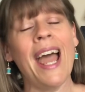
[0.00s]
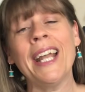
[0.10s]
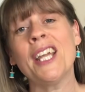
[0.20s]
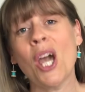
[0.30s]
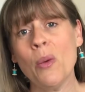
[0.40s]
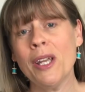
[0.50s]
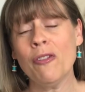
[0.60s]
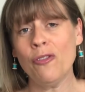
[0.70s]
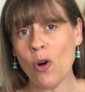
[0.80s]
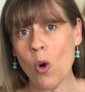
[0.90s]
And
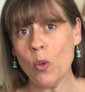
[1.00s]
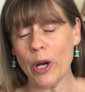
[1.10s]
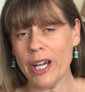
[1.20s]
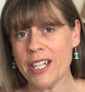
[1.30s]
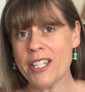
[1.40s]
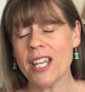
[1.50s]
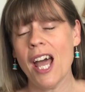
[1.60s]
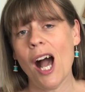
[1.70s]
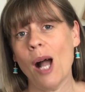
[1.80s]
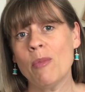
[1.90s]
going forward,
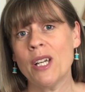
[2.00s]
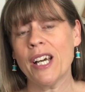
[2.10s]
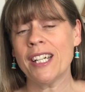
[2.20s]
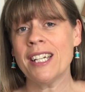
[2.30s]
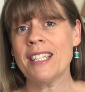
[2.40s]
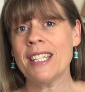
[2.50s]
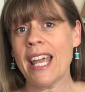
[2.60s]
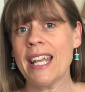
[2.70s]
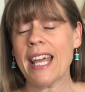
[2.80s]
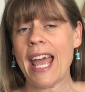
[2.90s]
I'm gonna
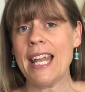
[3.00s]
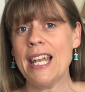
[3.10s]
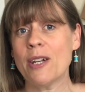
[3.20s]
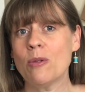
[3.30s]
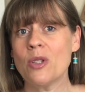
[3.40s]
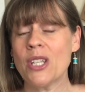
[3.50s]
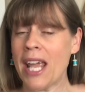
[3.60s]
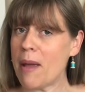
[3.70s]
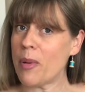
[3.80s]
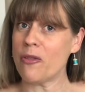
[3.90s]
take a little
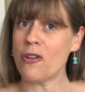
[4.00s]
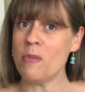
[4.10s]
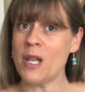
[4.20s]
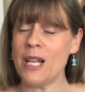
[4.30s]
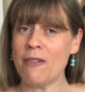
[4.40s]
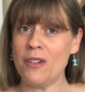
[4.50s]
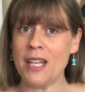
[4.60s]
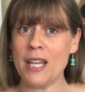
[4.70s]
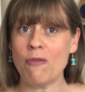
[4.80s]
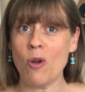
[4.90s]
tip from the
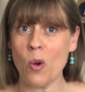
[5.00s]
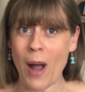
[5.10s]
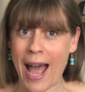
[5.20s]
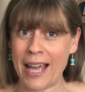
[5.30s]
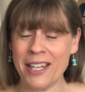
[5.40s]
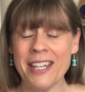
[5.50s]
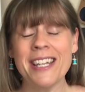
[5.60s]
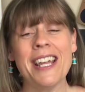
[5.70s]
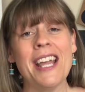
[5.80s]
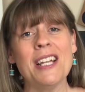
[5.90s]
lovely Ruan.
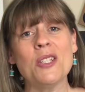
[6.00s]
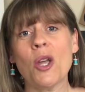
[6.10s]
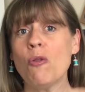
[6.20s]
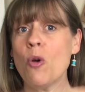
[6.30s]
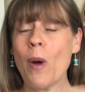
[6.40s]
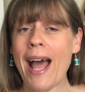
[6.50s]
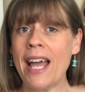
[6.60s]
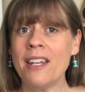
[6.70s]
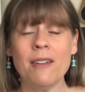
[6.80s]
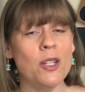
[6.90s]
So
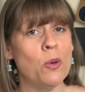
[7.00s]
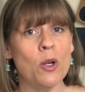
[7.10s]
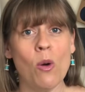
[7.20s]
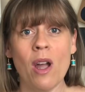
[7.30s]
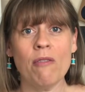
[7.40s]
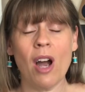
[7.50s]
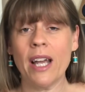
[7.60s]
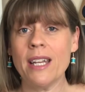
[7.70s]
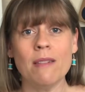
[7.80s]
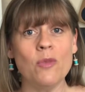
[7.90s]
Ruan, you were quite
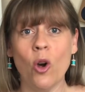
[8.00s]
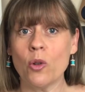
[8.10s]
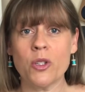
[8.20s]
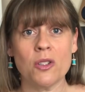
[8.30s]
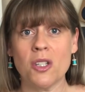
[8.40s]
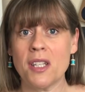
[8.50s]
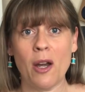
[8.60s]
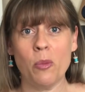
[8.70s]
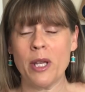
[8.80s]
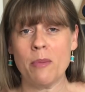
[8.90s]
right not to
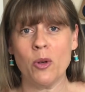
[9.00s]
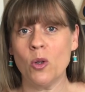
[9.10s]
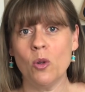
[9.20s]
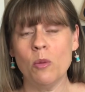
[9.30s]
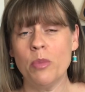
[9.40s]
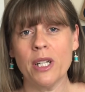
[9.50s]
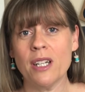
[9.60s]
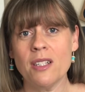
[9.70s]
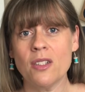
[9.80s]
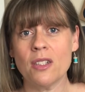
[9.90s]
tell people
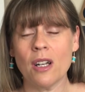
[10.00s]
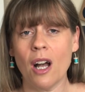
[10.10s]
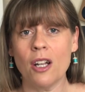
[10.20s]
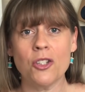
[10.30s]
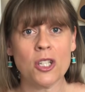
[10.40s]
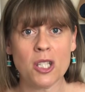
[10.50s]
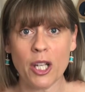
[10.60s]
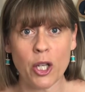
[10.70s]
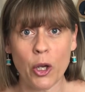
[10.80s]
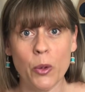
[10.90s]
because just
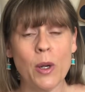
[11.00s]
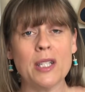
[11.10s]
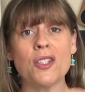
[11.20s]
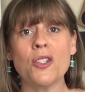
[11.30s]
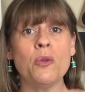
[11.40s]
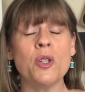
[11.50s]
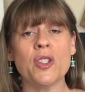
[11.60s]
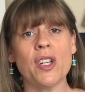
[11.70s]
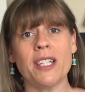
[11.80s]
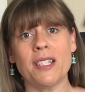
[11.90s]
like you, as soon
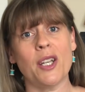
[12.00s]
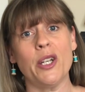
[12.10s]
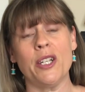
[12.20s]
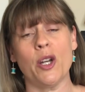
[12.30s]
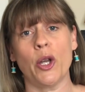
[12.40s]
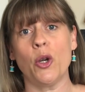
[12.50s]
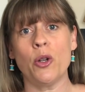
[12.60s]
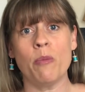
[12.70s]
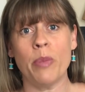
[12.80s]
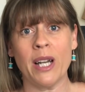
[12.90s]
as I decided I
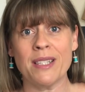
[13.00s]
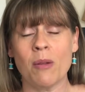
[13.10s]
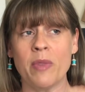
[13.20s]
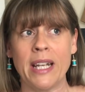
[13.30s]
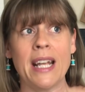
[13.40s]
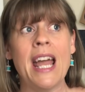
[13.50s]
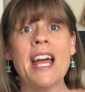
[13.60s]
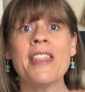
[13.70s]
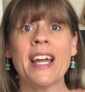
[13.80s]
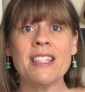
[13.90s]
couldn't buy something,
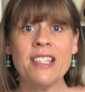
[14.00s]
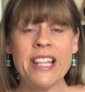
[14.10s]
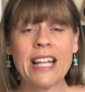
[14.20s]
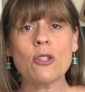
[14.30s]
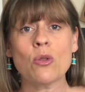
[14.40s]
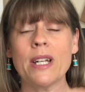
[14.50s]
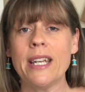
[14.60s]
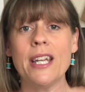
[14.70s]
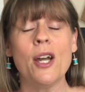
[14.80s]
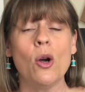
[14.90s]
that is
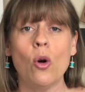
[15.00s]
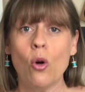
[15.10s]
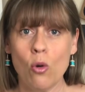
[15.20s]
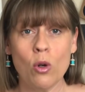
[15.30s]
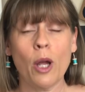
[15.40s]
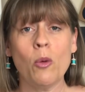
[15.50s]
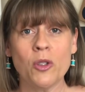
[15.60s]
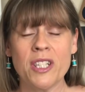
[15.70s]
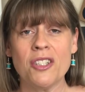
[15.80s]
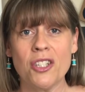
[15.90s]
literally all I
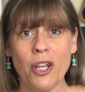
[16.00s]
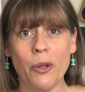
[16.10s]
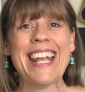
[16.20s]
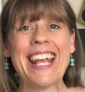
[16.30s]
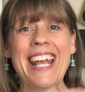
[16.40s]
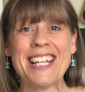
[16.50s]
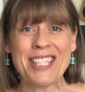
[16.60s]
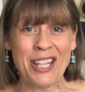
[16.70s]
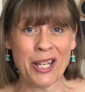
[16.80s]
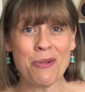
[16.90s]
wanted to do.
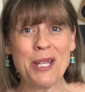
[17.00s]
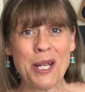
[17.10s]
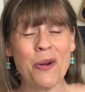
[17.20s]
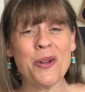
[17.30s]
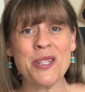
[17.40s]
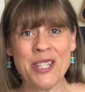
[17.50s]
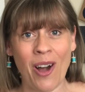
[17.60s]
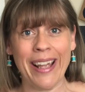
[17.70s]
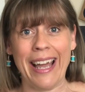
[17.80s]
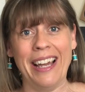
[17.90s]
It's like when you go on a
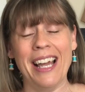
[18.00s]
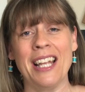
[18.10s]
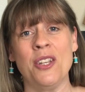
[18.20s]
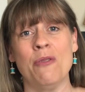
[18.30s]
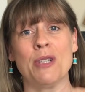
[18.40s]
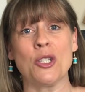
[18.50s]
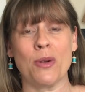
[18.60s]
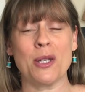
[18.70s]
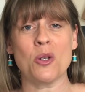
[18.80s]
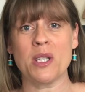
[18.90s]
diet and you
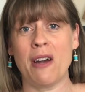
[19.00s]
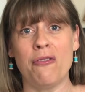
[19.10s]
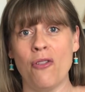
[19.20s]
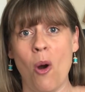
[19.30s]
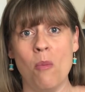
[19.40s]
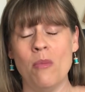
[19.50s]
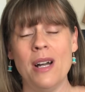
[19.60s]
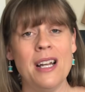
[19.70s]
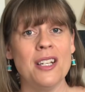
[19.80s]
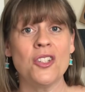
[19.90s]
restrict yourself from
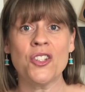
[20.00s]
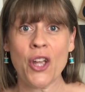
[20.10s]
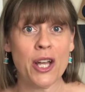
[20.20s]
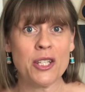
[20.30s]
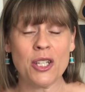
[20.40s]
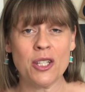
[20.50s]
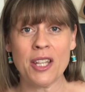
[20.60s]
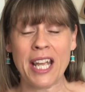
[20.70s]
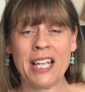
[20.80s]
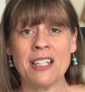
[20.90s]
certain
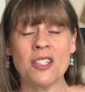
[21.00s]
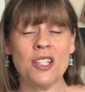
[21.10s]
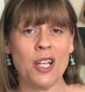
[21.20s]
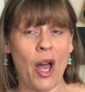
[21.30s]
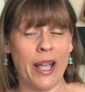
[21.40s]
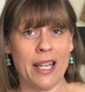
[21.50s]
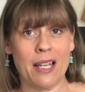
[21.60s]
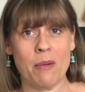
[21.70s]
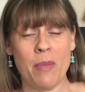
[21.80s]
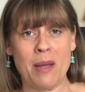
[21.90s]
things
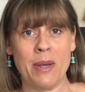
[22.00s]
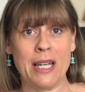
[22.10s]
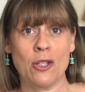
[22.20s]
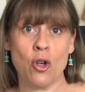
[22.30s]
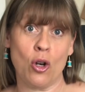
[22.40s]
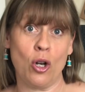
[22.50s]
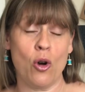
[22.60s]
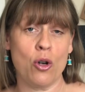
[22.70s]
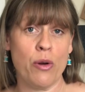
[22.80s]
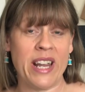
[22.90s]
like maybe chocolate
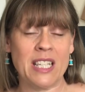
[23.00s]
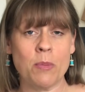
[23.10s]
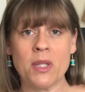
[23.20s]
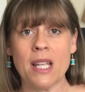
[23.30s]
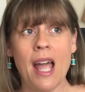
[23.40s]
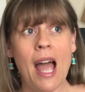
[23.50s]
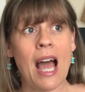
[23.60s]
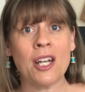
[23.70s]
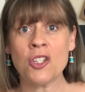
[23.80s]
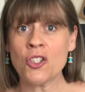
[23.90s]
or crisps.
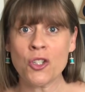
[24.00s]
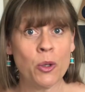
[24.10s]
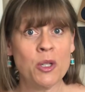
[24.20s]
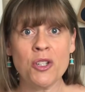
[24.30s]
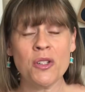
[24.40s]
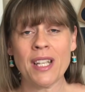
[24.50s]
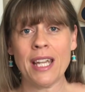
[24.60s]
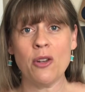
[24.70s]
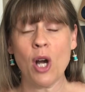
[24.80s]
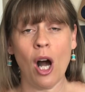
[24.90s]
And as soon as you
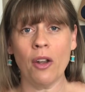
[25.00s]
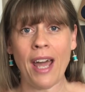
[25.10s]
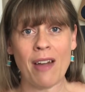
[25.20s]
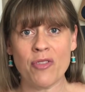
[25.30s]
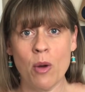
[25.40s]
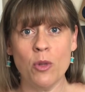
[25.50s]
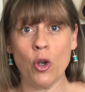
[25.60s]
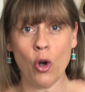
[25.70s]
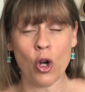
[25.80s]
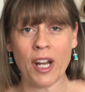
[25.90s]
say you can't have them,
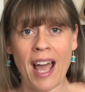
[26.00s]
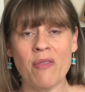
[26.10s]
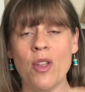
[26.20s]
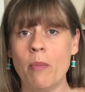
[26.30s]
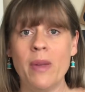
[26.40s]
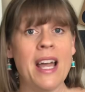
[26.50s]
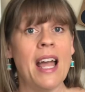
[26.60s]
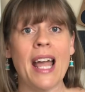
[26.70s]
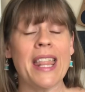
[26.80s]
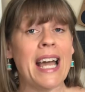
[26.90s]
you're not going to have them,
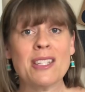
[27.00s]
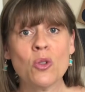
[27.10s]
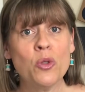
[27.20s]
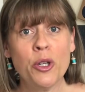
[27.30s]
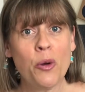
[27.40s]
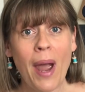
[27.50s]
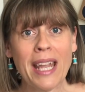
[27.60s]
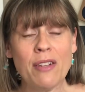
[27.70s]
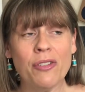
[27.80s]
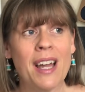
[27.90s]
that's all you
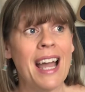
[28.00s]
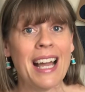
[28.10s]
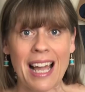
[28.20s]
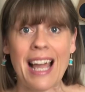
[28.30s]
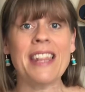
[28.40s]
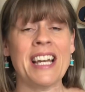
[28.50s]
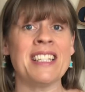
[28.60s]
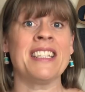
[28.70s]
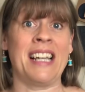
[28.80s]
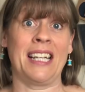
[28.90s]
crave.
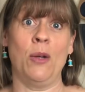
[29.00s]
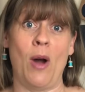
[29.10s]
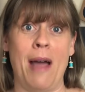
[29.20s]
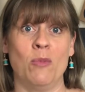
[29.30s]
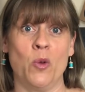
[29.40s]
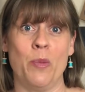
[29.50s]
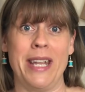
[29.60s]
That's exactly what happens with